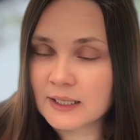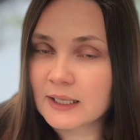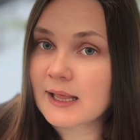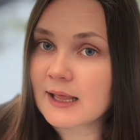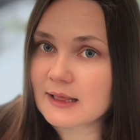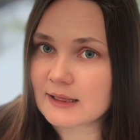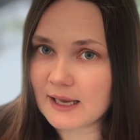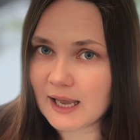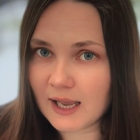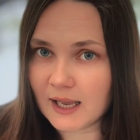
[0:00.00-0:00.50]

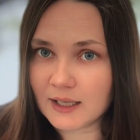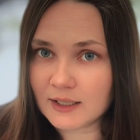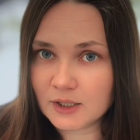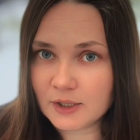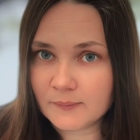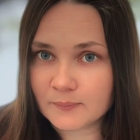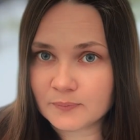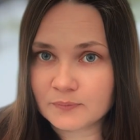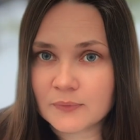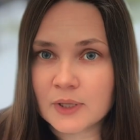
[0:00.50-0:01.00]
Then,
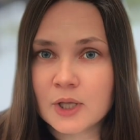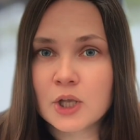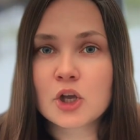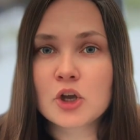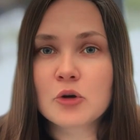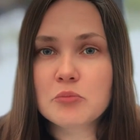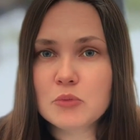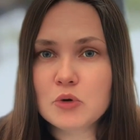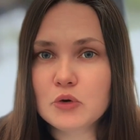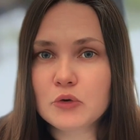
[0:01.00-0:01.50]

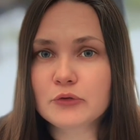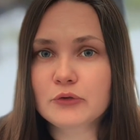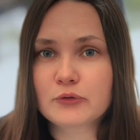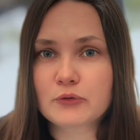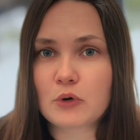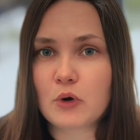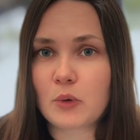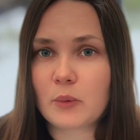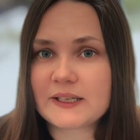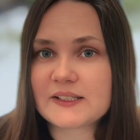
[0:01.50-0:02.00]
move
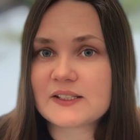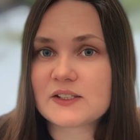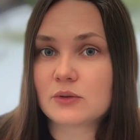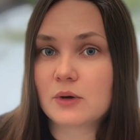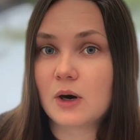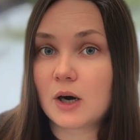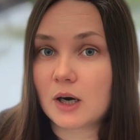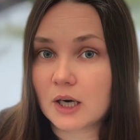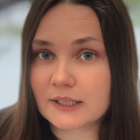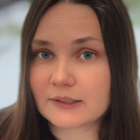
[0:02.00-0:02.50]
forwards to
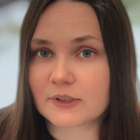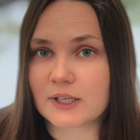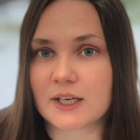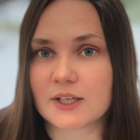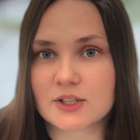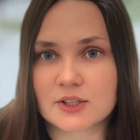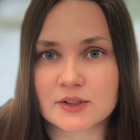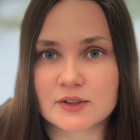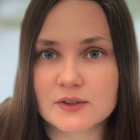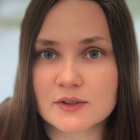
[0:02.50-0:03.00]
harder
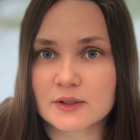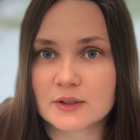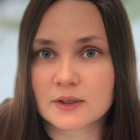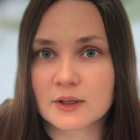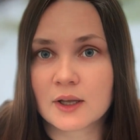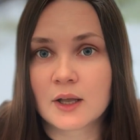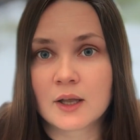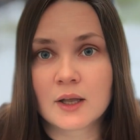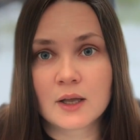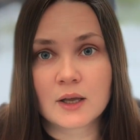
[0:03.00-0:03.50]
action,
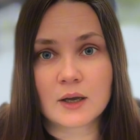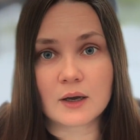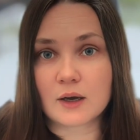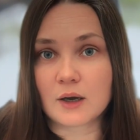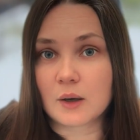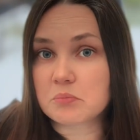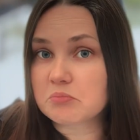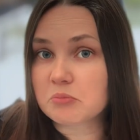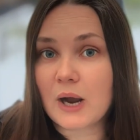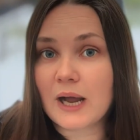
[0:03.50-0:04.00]

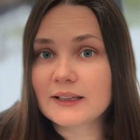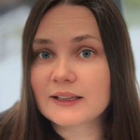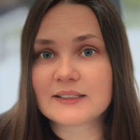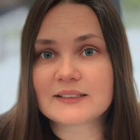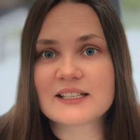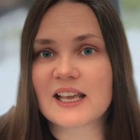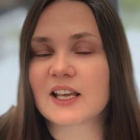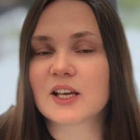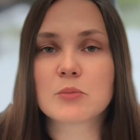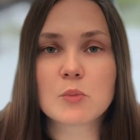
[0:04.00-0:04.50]
one that
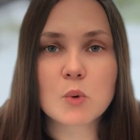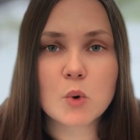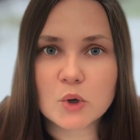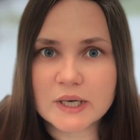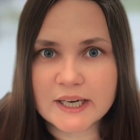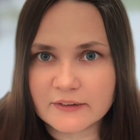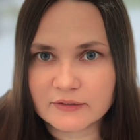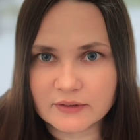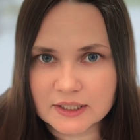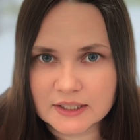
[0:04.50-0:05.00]
takes more
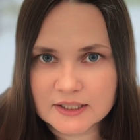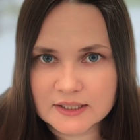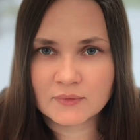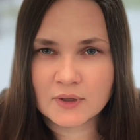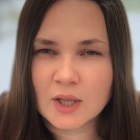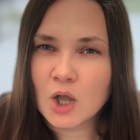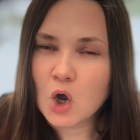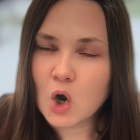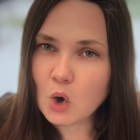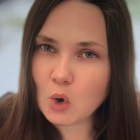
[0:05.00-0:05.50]
effort.
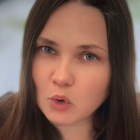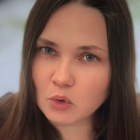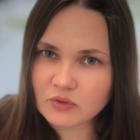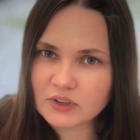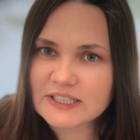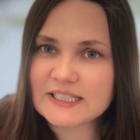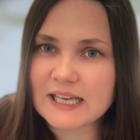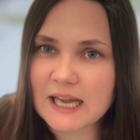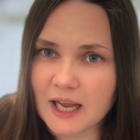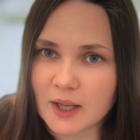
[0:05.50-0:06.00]
Over
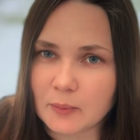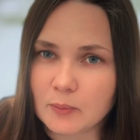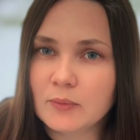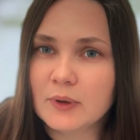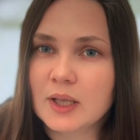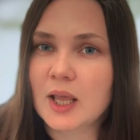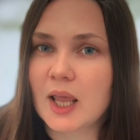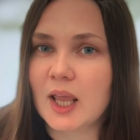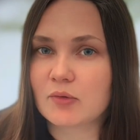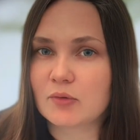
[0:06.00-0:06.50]
time,
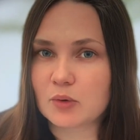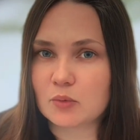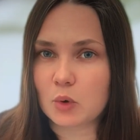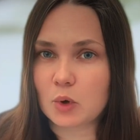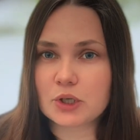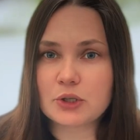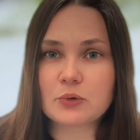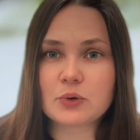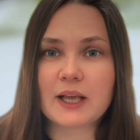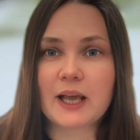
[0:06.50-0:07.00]
a
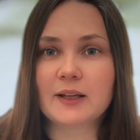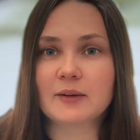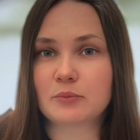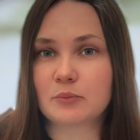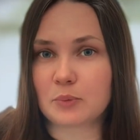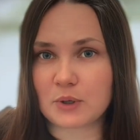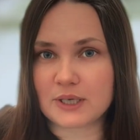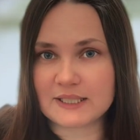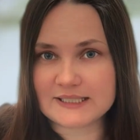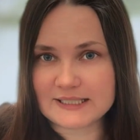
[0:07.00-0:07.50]
reward you can
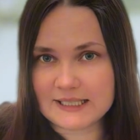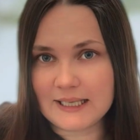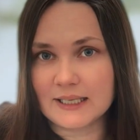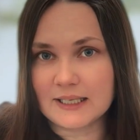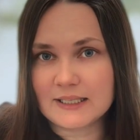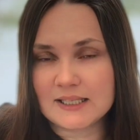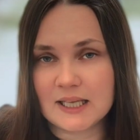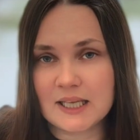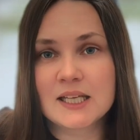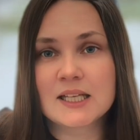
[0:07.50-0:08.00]

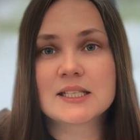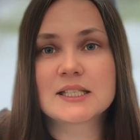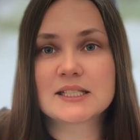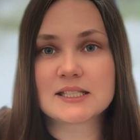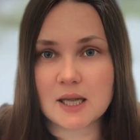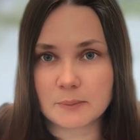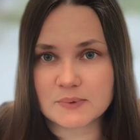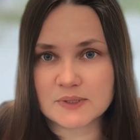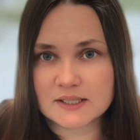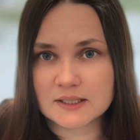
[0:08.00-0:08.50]
predict
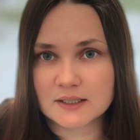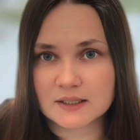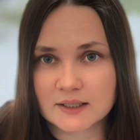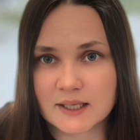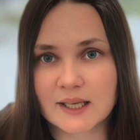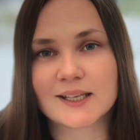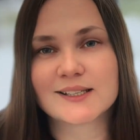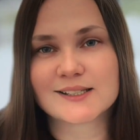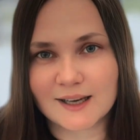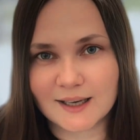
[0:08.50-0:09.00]
stops
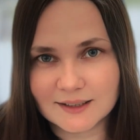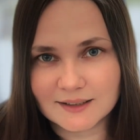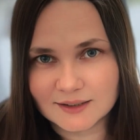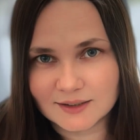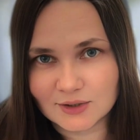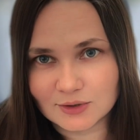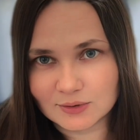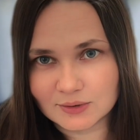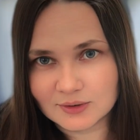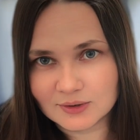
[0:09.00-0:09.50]
exciting you.